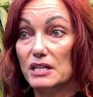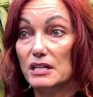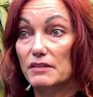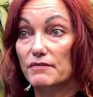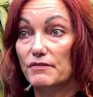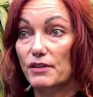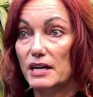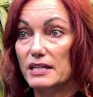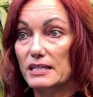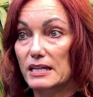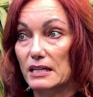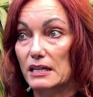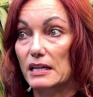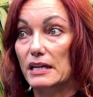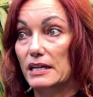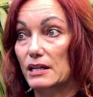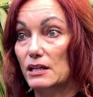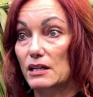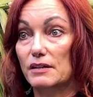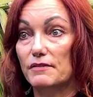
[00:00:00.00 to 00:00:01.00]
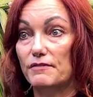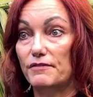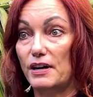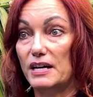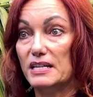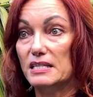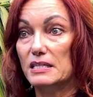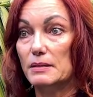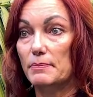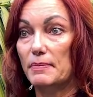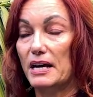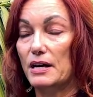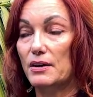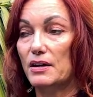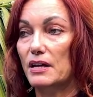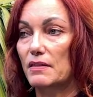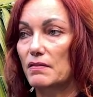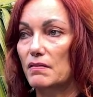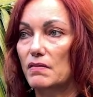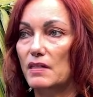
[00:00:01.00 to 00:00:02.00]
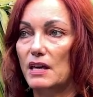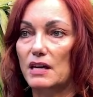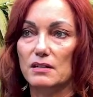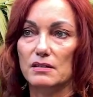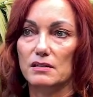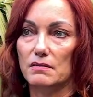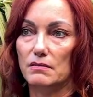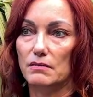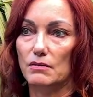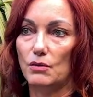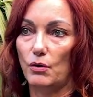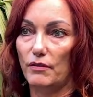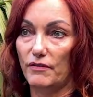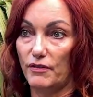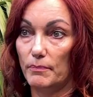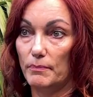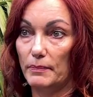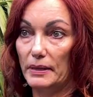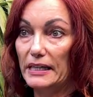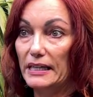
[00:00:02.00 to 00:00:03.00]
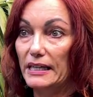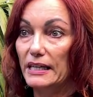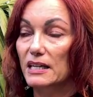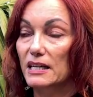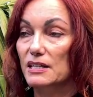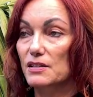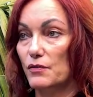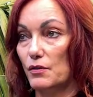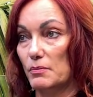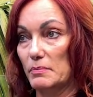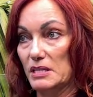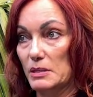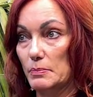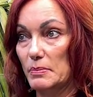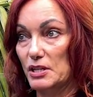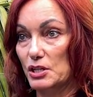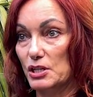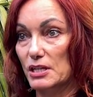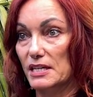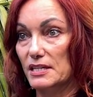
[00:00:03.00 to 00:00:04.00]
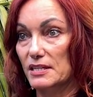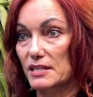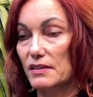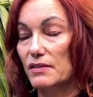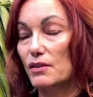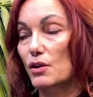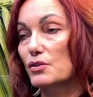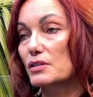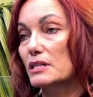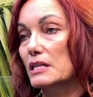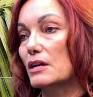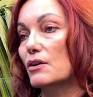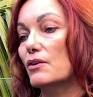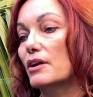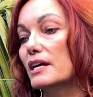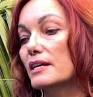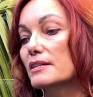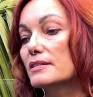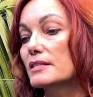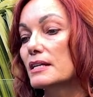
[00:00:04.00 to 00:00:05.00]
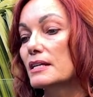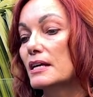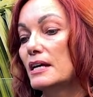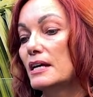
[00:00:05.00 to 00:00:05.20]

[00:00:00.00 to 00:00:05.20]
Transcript: advice and legal advice about, and that is not from me, it's from a specialist in those areas.